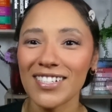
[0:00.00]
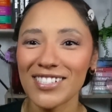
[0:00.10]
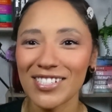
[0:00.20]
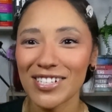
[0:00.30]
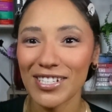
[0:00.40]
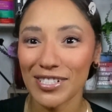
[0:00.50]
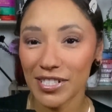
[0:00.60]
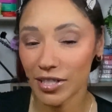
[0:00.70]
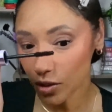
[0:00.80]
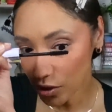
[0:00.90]
is just a
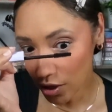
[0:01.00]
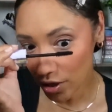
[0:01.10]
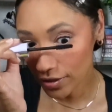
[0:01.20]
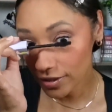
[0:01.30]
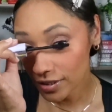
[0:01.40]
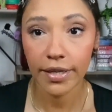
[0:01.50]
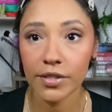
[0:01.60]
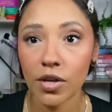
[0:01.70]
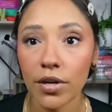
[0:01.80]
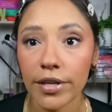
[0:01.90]
single coat. It
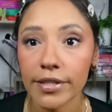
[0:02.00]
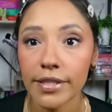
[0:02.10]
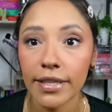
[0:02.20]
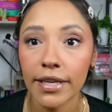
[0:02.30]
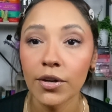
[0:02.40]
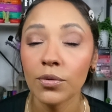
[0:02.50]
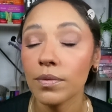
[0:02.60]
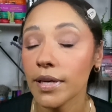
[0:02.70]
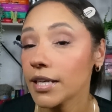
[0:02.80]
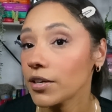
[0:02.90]
is honestly a
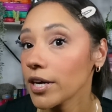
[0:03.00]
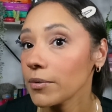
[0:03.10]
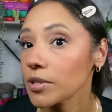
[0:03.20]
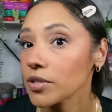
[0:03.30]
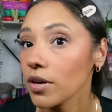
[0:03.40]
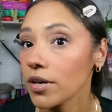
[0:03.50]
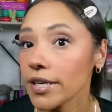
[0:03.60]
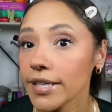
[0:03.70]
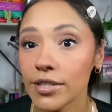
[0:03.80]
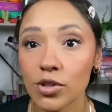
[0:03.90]
really great
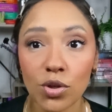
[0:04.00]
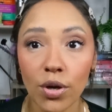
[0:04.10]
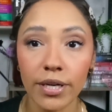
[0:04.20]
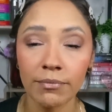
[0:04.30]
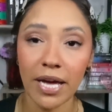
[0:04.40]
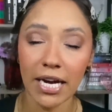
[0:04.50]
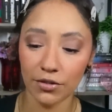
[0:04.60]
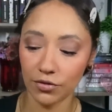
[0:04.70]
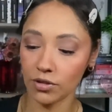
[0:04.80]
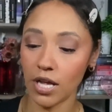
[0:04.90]
mascara. It's so
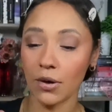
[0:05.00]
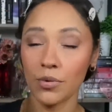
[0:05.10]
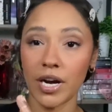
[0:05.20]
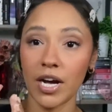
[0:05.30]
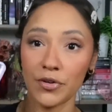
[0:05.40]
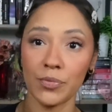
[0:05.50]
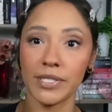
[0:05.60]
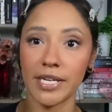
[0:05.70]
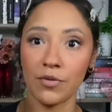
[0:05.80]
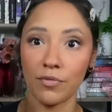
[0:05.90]
impactful. I would
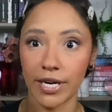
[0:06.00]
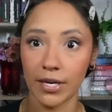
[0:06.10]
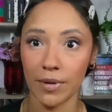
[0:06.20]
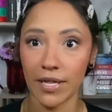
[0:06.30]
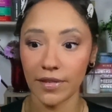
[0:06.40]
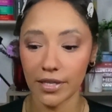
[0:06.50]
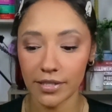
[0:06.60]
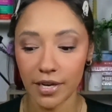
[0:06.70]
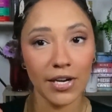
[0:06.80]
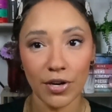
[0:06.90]
100% recommend
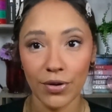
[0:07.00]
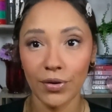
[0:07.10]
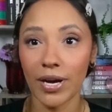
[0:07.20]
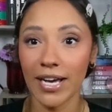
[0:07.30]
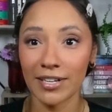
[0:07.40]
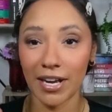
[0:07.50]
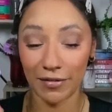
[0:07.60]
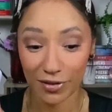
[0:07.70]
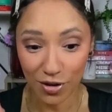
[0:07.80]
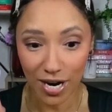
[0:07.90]
this. I know, and I
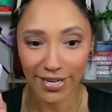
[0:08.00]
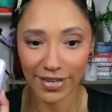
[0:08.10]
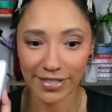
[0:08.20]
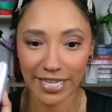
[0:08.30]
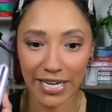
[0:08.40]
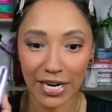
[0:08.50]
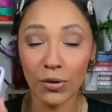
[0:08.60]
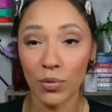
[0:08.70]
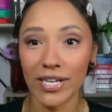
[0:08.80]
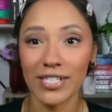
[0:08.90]
have tried it, and I
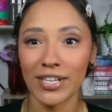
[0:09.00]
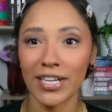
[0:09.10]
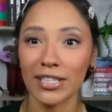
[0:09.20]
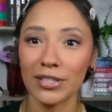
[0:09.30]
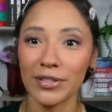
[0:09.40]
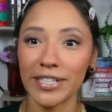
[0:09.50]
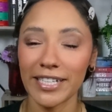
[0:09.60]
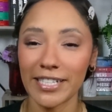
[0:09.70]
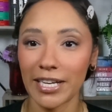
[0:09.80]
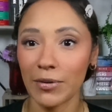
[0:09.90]
wanted to include it
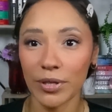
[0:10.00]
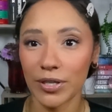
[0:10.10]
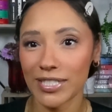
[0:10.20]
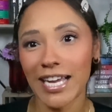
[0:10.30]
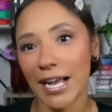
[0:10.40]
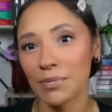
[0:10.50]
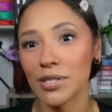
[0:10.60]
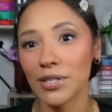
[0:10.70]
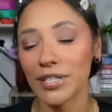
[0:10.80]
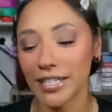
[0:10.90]
in here because I
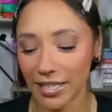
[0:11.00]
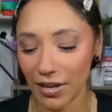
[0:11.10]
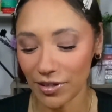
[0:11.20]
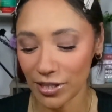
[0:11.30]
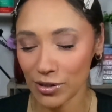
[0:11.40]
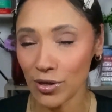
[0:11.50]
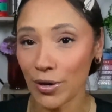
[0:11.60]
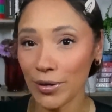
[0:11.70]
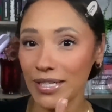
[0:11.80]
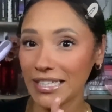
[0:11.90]
absolutely love it.
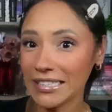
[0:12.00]
So